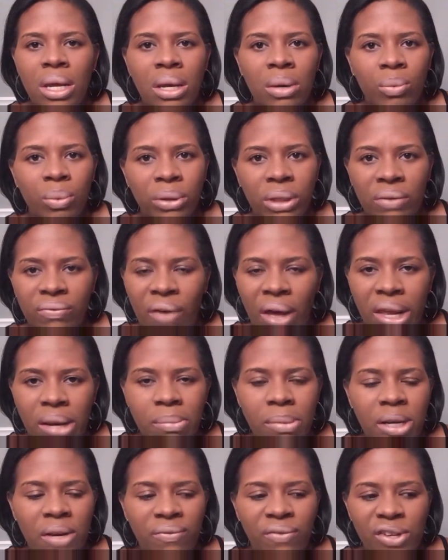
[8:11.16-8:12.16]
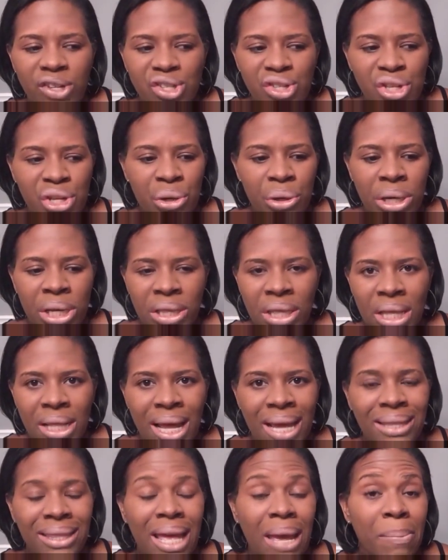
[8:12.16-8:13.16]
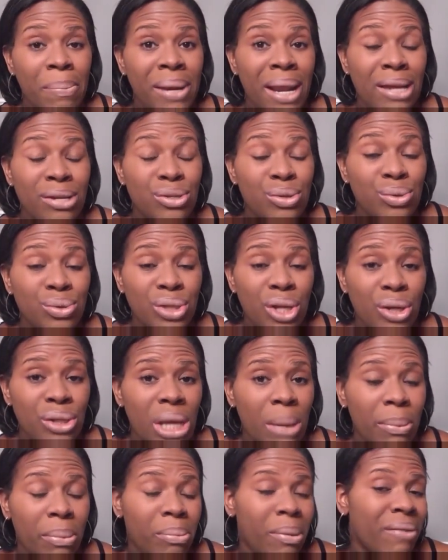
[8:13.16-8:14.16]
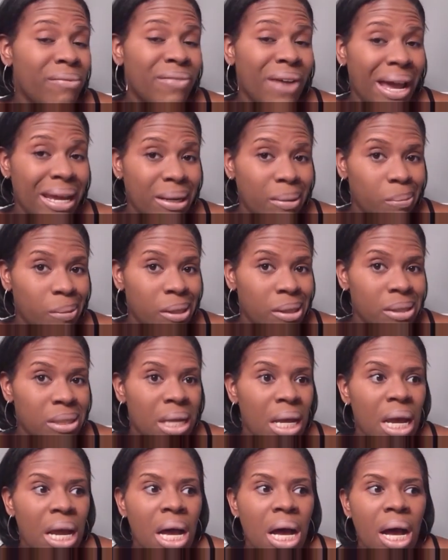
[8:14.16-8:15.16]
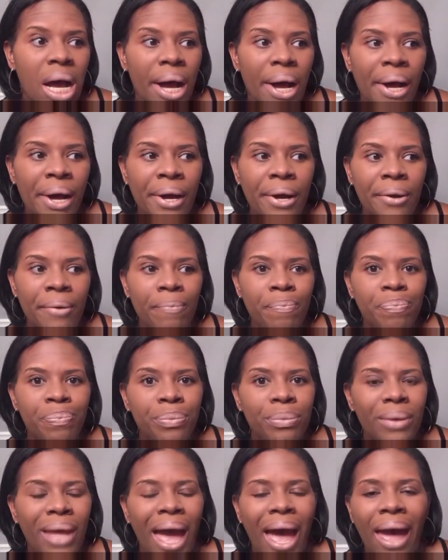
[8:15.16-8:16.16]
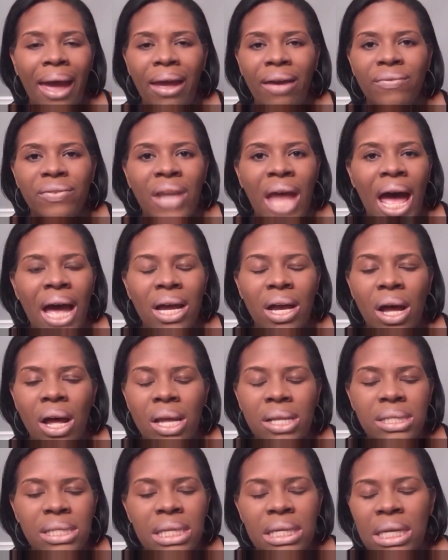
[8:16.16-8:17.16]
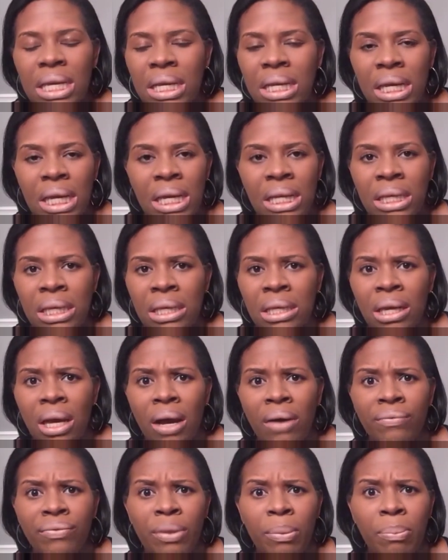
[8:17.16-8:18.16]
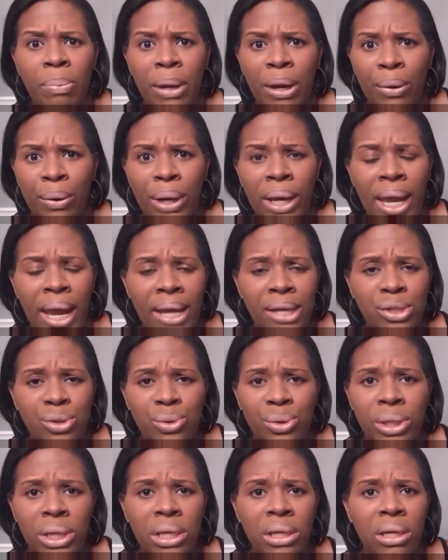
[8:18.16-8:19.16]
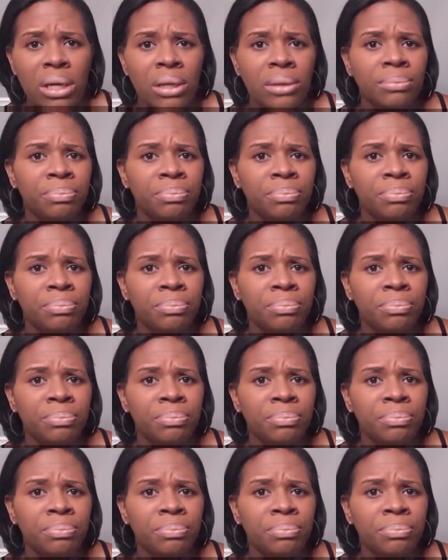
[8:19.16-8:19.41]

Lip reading: with the vitamin deficiency or anything like that, but I do stay on top of my vitamins. I have not gone to get any of the bariatric